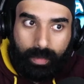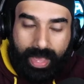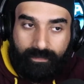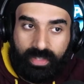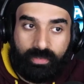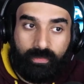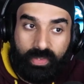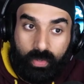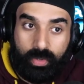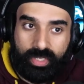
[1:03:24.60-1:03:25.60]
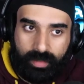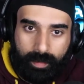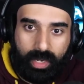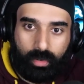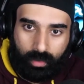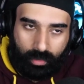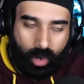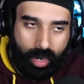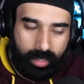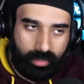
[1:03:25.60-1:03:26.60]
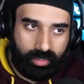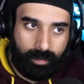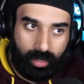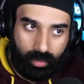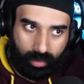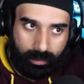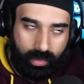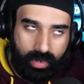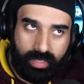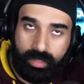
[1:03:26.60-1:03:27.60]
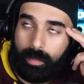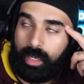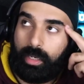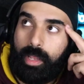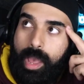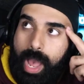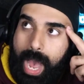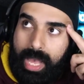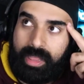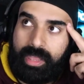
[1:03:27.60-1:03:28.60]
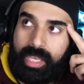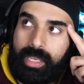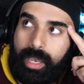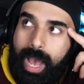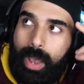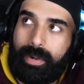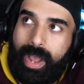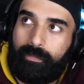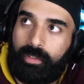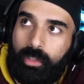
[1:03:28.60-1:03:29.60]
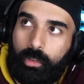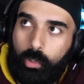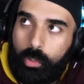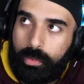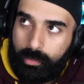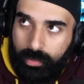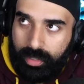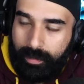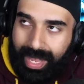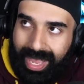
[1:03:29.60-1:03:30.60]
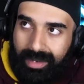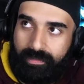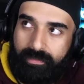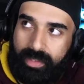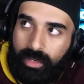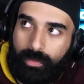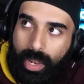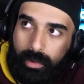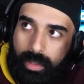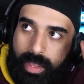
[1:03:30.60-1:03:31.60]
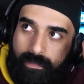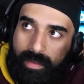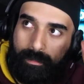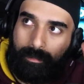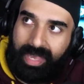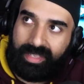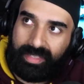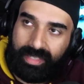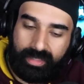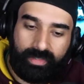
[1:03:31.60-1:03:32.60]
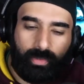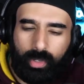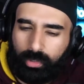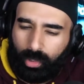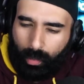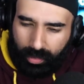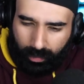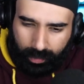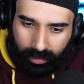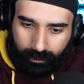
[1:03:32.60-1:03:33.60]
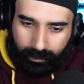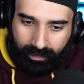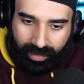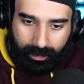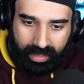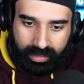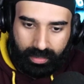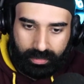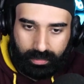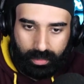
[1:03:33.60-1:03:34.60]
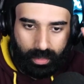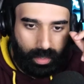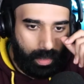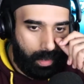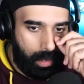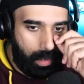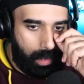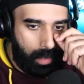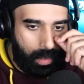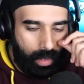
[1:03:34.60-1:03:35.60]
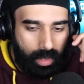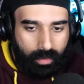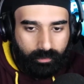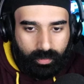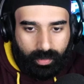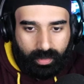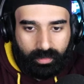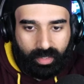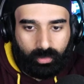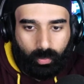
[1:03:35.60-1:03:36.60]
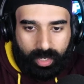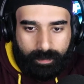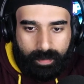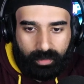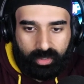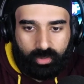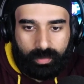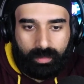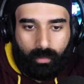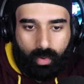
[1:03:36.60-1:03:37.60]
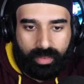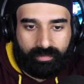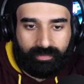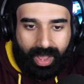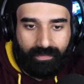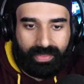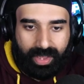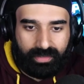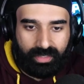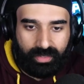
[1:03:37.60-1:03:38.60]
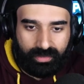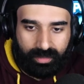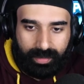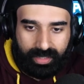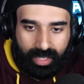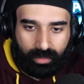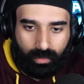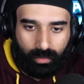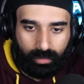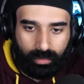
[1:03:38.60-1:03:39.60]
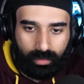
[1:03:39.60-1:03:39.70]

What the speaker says: if it's viewer submitted or audience submitted or community submitted, I think I would have to look through them and figure out if it makes sense for it to go on the wheel, if that makes sense. For the record, it would take 20 people contributing more than 5,000 years to meet that goal.